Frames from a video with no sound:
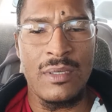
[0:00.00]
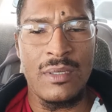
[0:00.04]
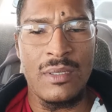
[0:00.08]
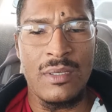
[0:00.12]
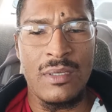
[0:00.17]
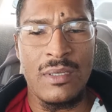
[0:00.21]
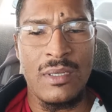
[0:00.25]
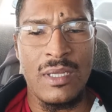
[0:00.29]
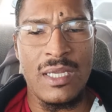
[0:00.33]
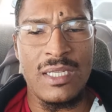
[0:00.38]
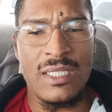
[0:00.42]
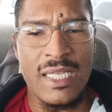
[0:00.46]

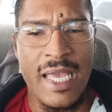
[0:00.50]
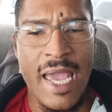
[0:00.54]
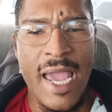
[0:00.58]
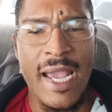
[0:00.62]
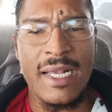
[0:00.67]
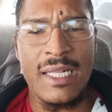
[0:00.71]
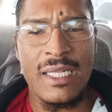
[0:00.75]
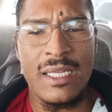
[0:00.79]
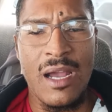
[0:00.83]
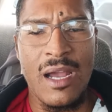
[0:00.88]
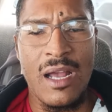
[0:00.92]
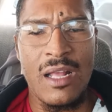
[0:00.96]

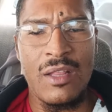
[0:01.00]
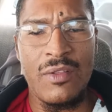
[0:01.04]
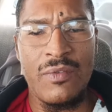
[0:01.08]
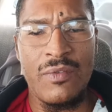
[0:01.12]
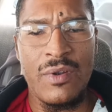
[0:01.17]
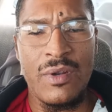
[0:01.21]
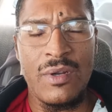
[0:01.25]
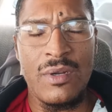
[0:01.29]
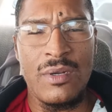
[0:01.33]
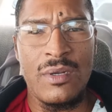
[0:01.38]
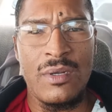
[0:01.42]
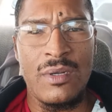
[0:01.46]
Exactly,
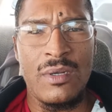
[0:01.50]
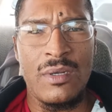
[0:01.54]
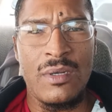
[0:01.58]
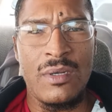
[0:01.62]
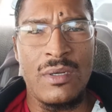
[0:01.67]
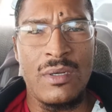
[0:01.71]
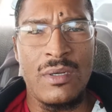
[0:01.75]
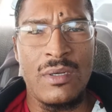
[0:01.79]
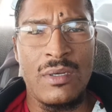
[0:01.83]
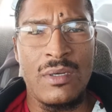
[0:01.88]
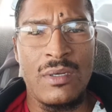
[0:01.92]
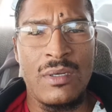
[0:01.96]
Oliver.
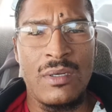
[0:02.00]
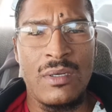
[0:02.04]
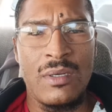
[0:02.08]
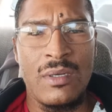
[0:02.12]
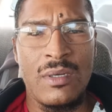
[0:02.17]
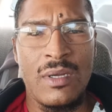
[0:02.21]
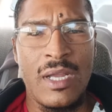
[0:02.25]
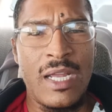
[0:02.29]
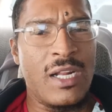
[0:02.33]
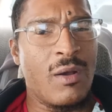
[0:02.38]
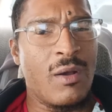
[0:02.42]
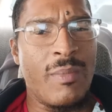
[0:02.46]

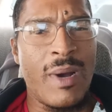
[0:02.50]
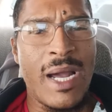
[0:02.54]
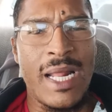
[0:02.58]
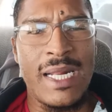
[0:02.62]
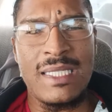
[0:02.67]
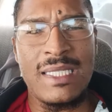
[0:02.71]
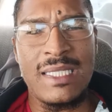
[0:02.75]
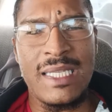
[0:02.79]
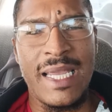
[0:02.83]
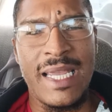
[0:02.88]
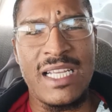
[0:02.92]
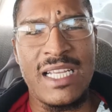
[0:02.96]
Ain't nobody
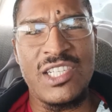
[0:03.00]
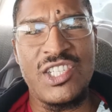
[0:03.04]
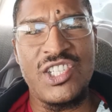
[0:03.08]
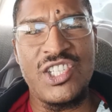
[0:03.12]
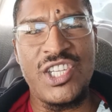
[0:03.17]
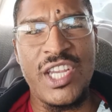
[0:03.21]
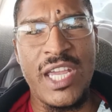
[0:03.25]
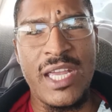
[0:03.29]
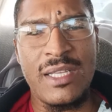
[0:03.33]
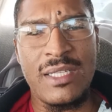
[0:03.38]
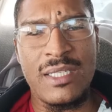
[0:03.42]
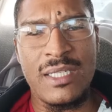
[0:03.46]
saying
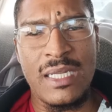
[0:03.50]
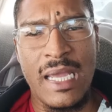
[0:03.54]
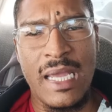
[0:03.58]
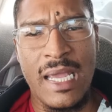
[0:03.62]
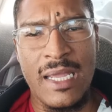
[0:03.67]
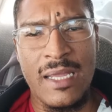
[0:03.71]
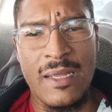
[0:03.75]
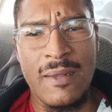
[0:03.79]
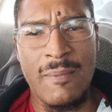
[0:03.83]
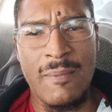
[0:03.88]
shit today.